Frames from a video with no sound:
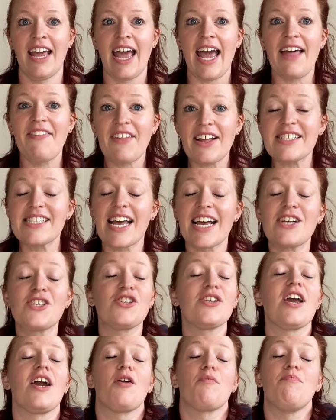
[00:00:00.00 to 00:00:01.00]
And that's
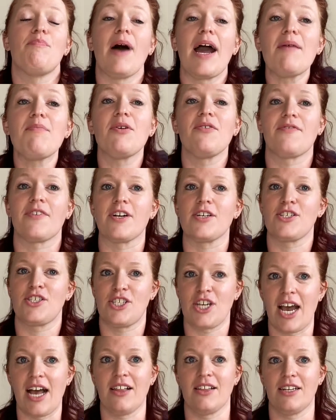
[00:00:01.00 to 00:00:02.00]
actually our Bible verse
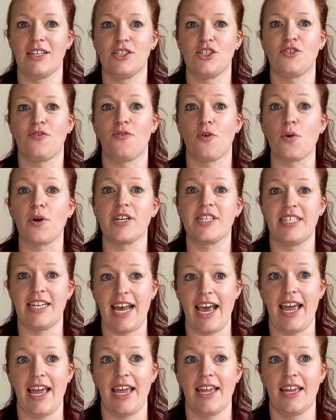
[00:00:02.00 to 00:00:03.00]
challenge for
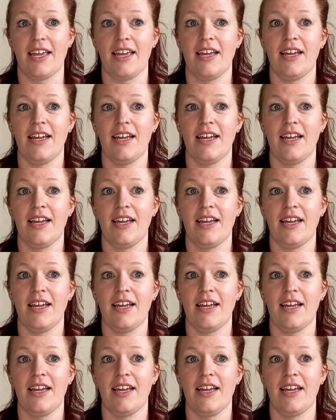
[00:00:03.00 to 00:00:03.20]
today.